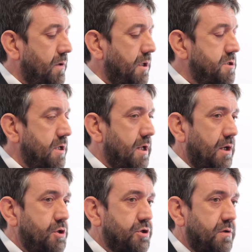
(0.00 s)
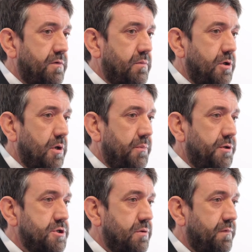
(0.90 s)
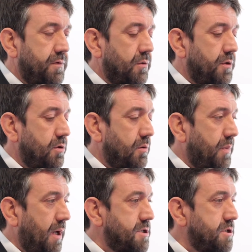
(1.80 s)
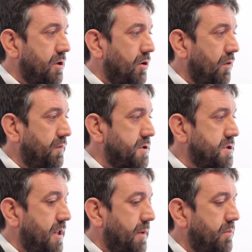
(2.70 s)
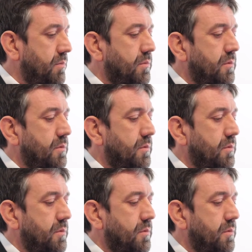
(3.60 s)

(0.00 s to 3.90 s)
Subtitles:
litigation from companies who feel that you're passing off as them.